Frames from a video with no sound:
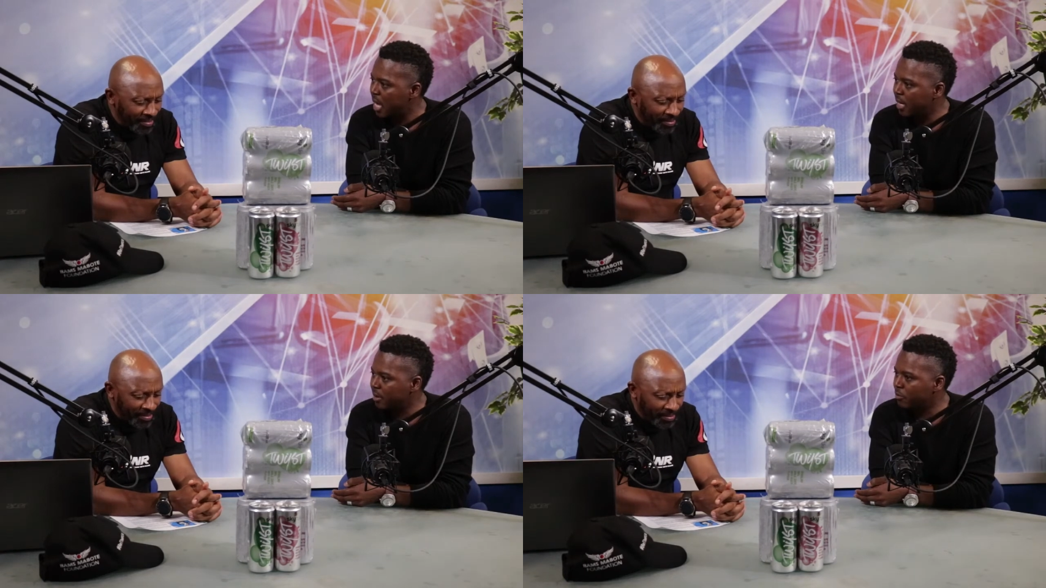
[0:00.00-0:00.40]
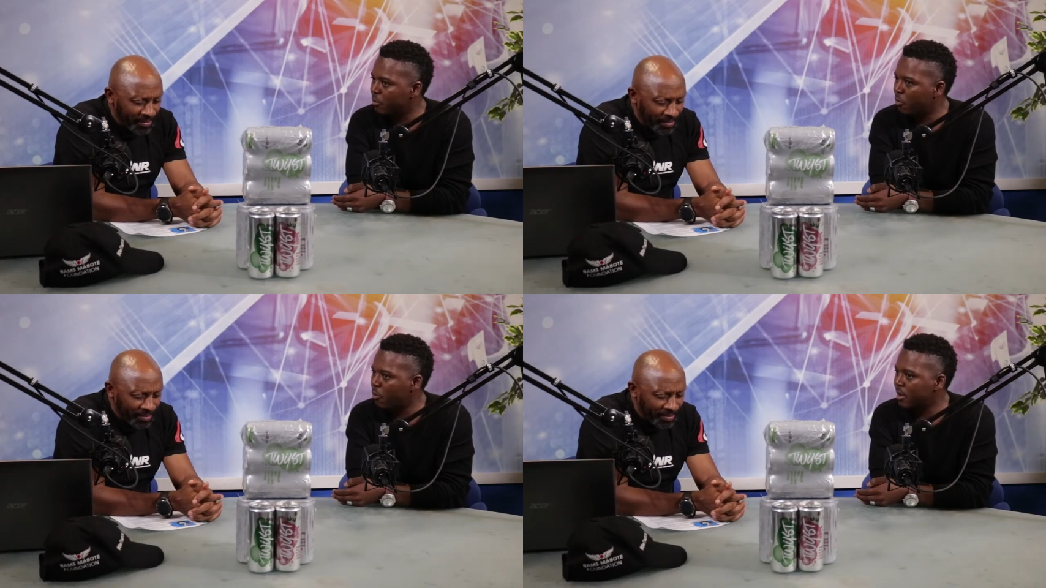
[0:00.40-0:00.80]
Speaker 1: and
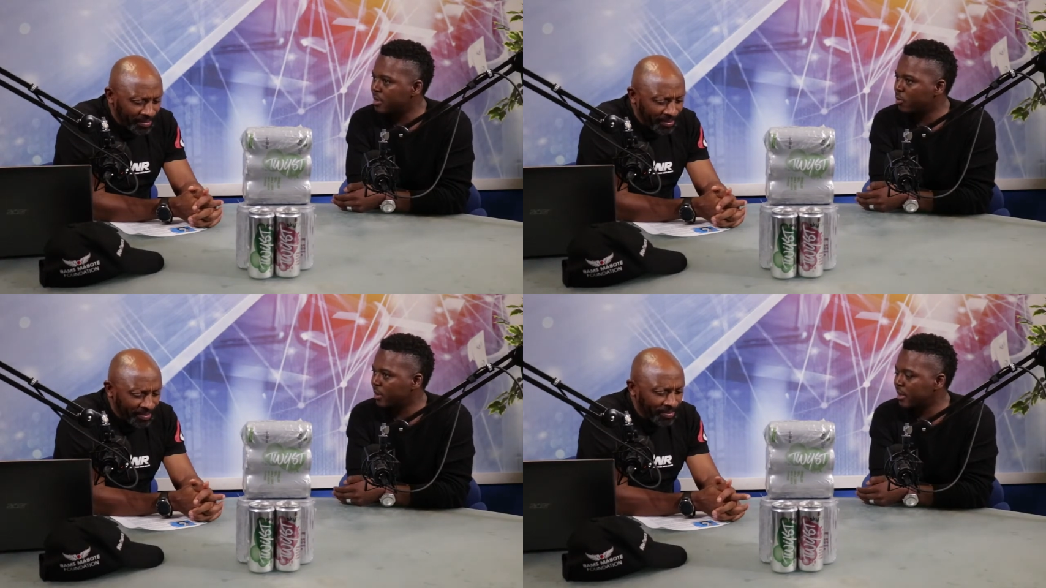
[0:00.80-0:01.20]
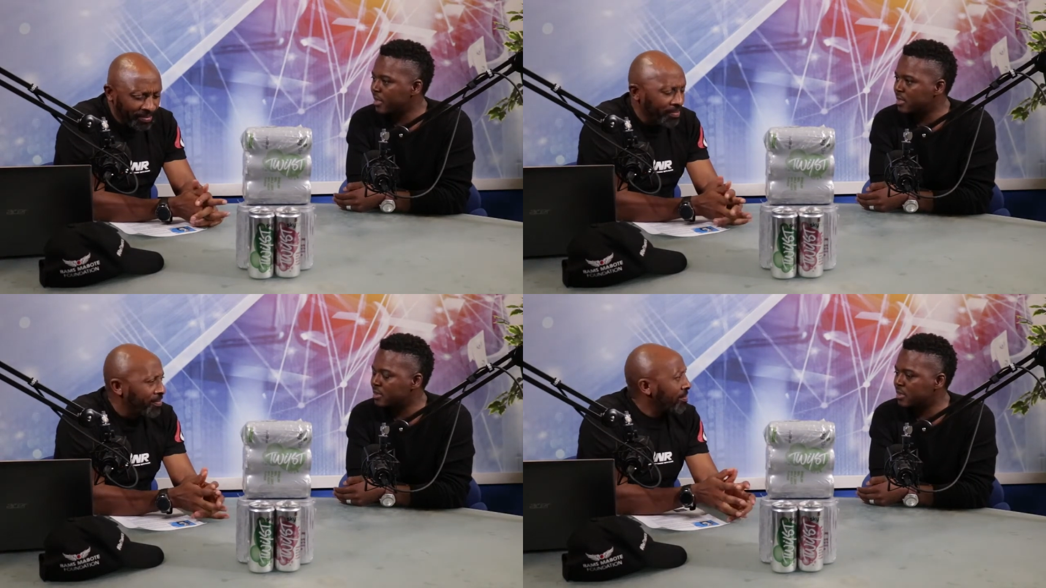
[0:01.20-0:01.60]
what what it
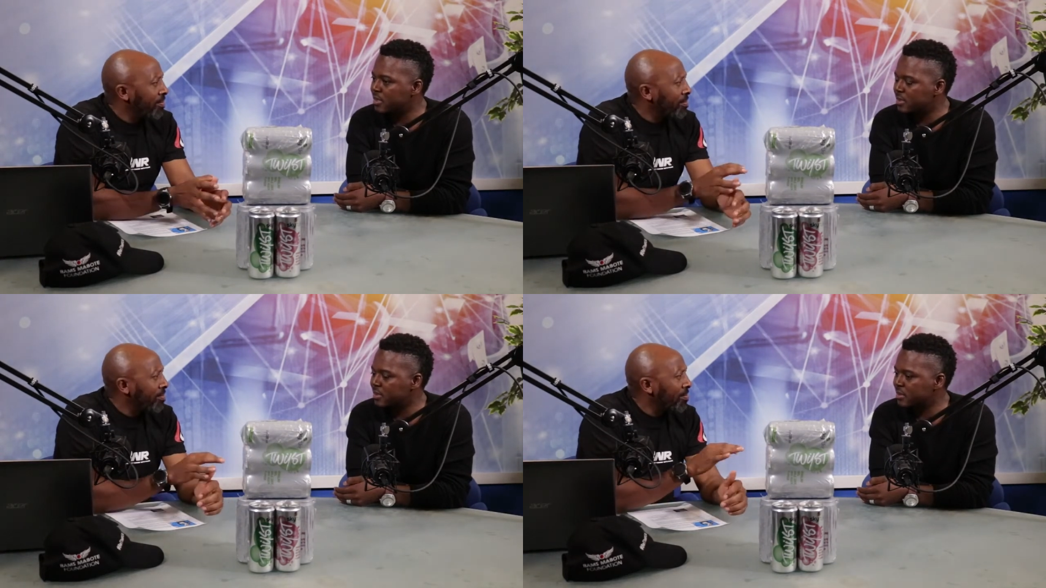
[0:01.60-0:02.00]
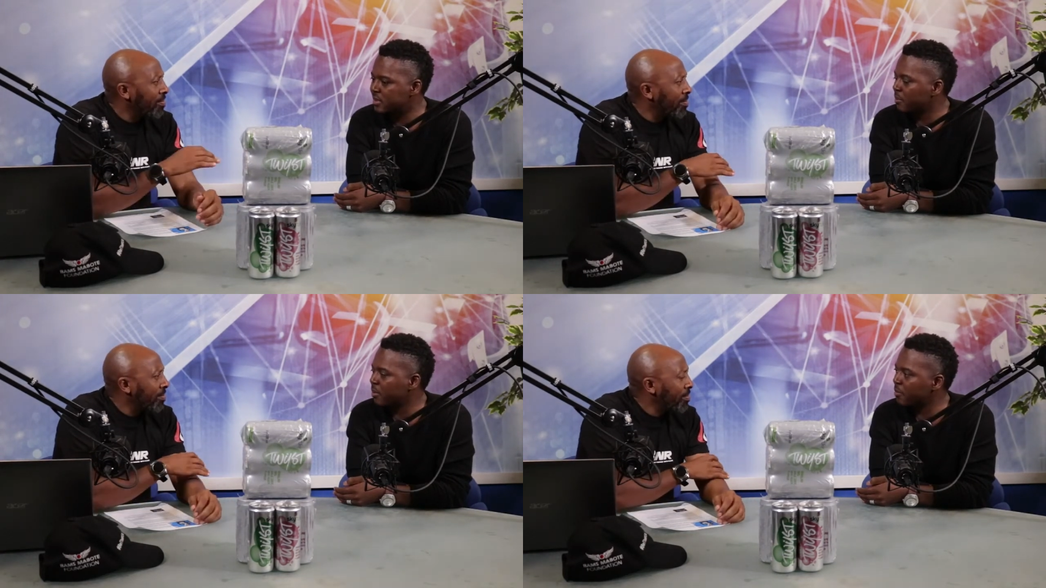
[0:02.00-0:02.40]
is is is, is
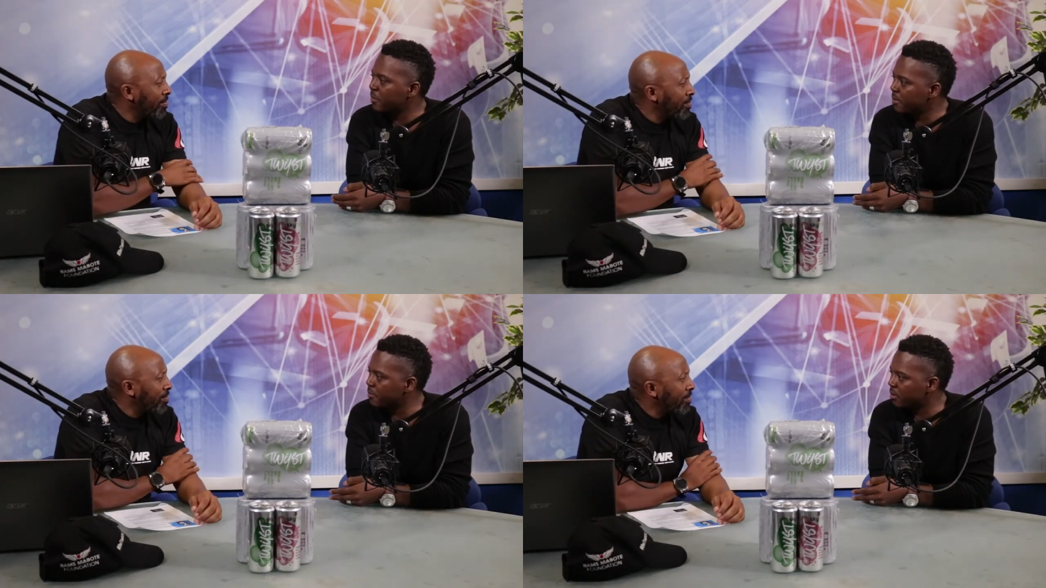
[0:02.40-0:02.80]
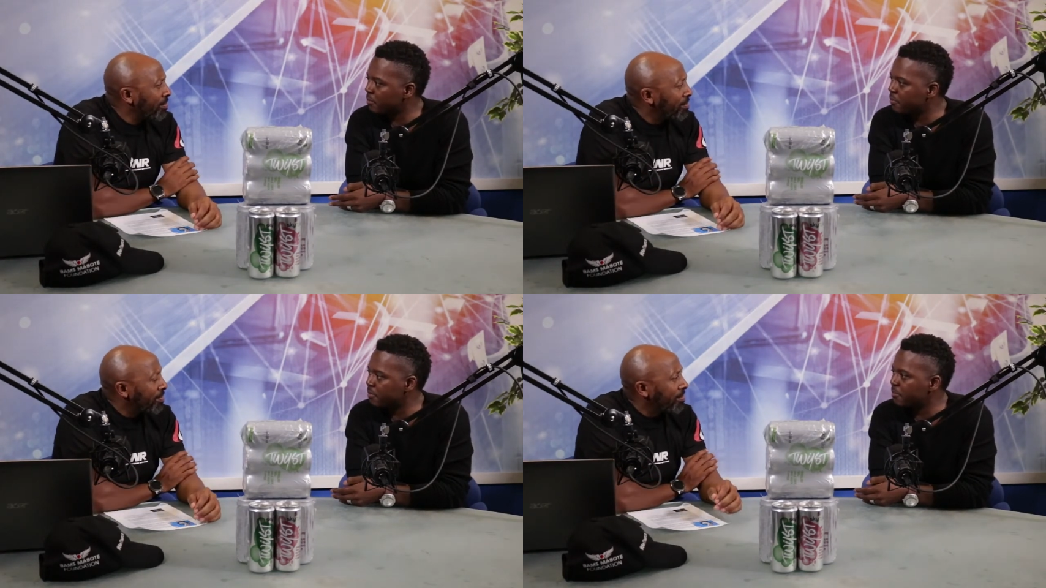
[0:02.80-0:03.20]
about people
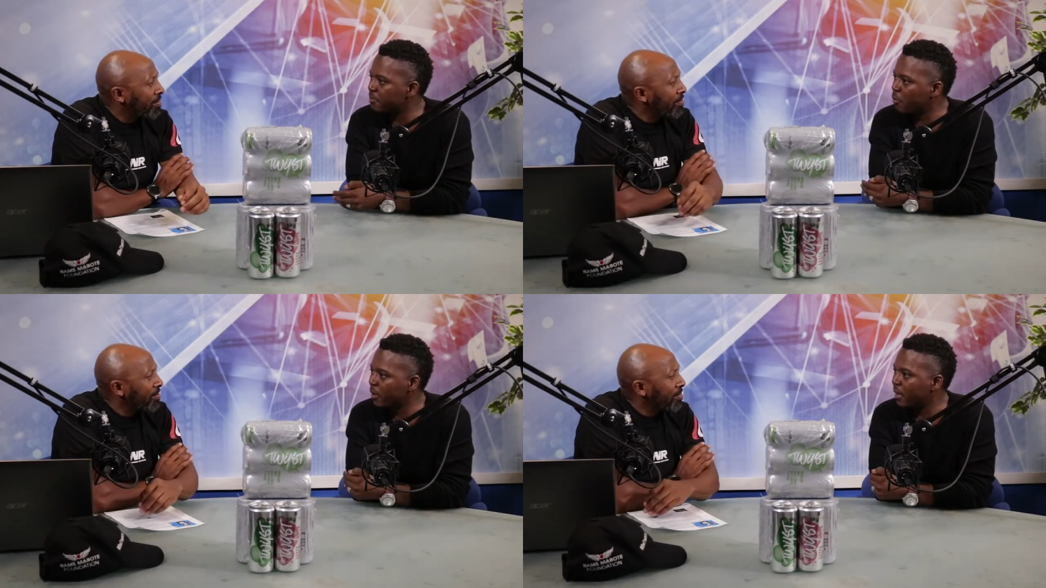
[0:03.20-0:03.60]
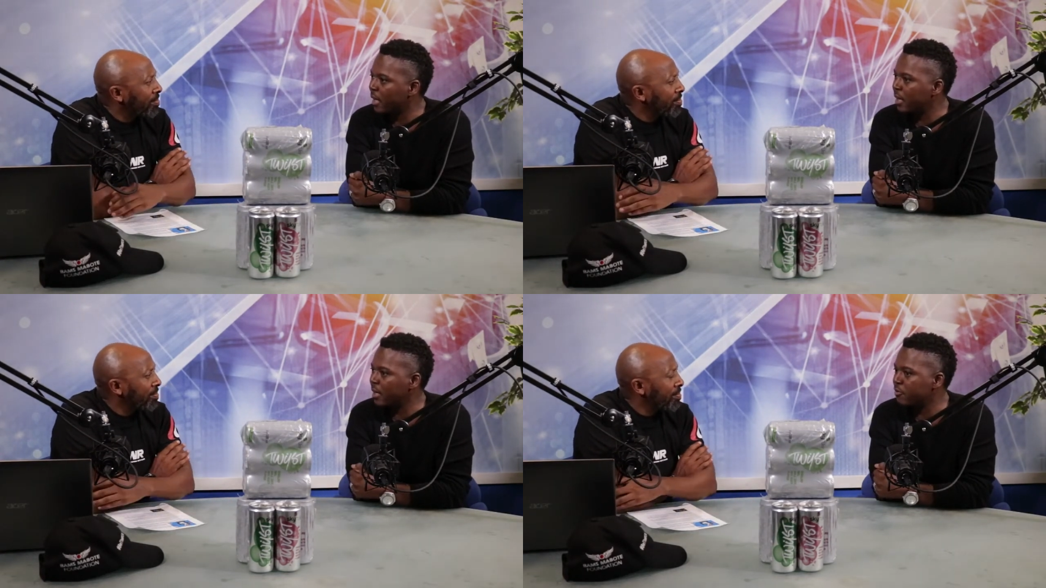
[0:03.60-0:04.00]
what
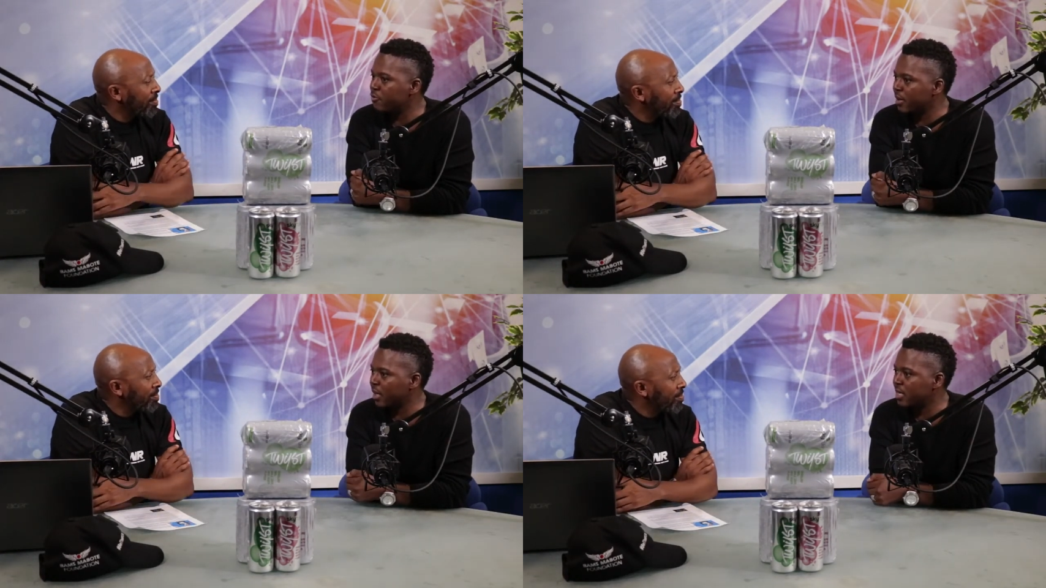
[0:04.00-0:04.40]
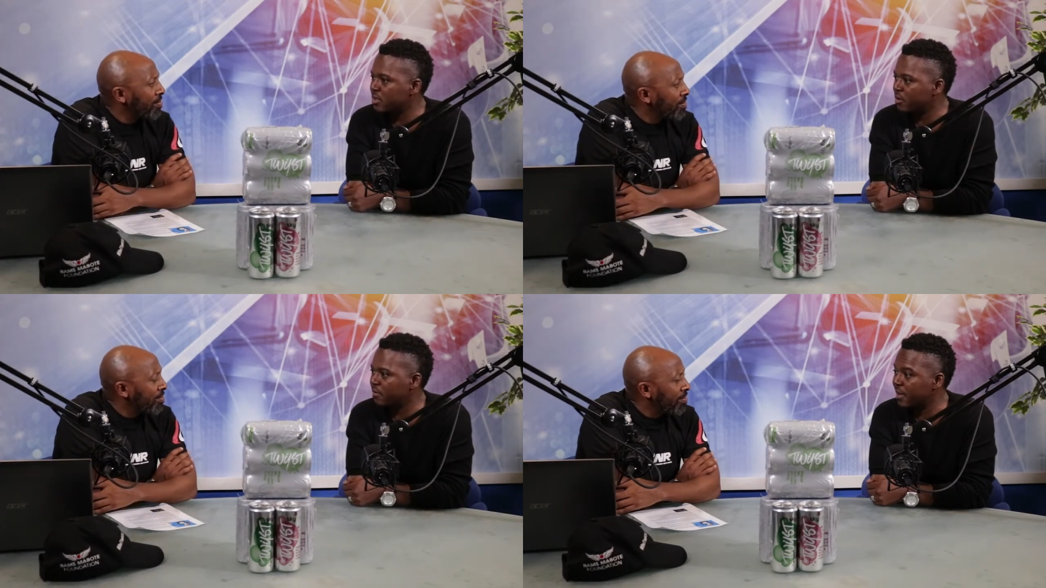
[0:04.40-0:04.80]
I realized
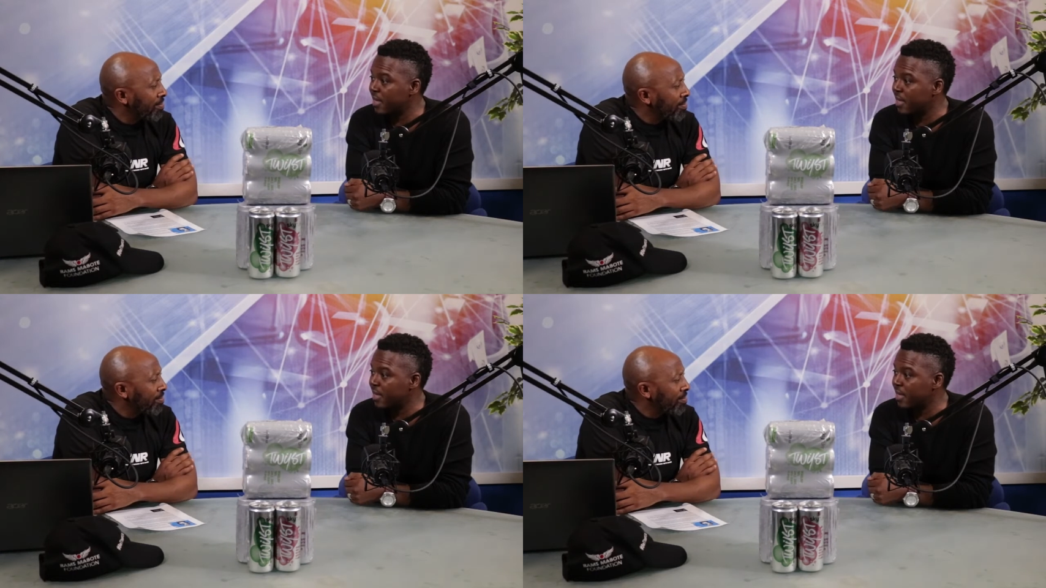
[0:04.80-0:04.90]
over the